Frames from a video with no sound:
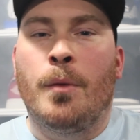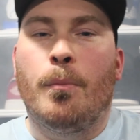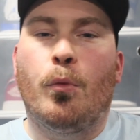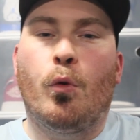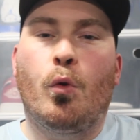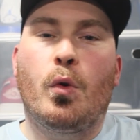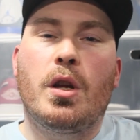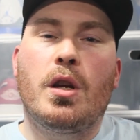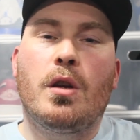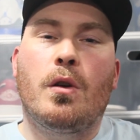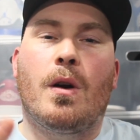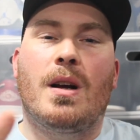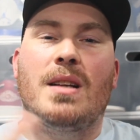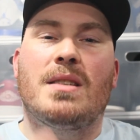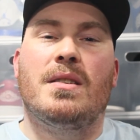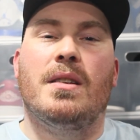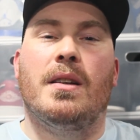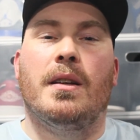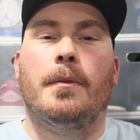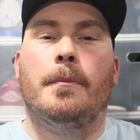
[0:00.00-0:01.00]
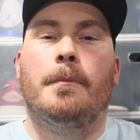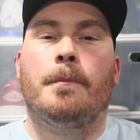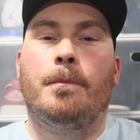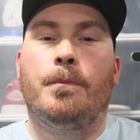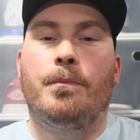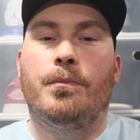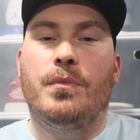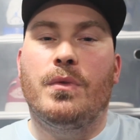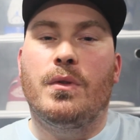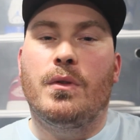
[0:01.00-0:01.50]
But what do you guys think?
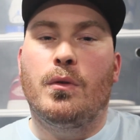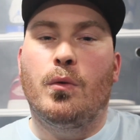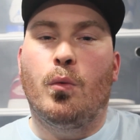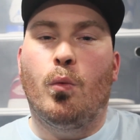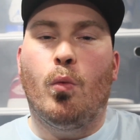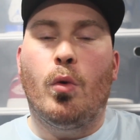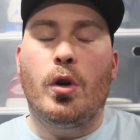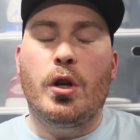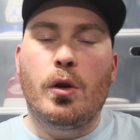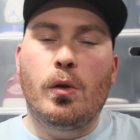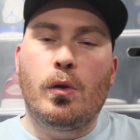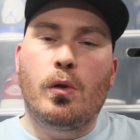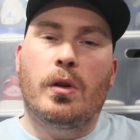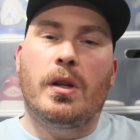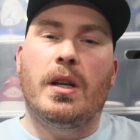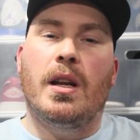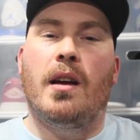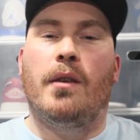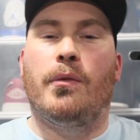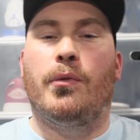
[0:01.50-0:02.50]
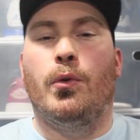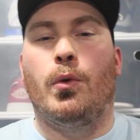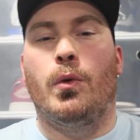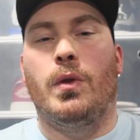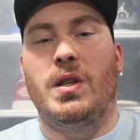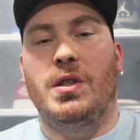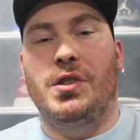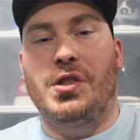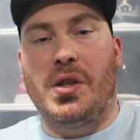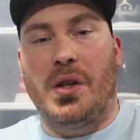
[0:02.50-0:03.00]
What are you looking out for
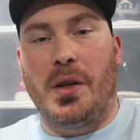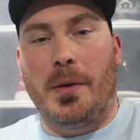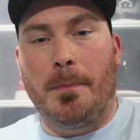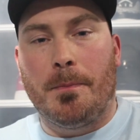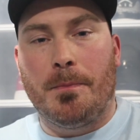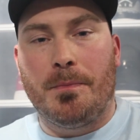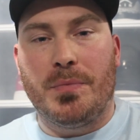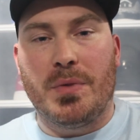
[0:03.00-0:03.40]
this year?